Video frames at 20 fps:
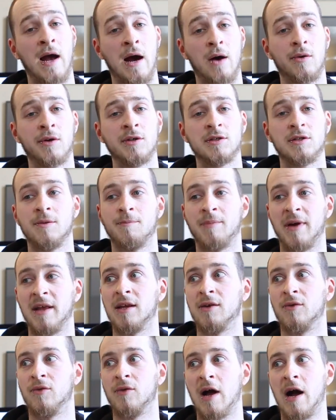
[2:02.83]
hours,
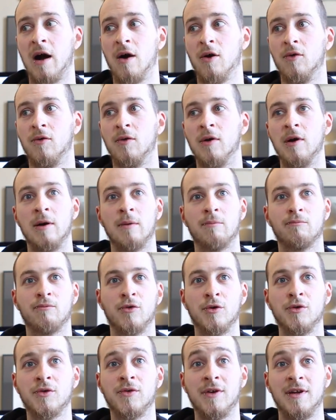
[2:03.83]
depending on how
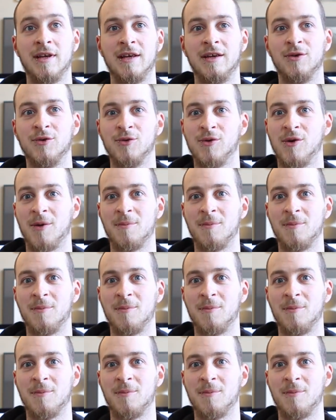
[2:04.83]
brutally you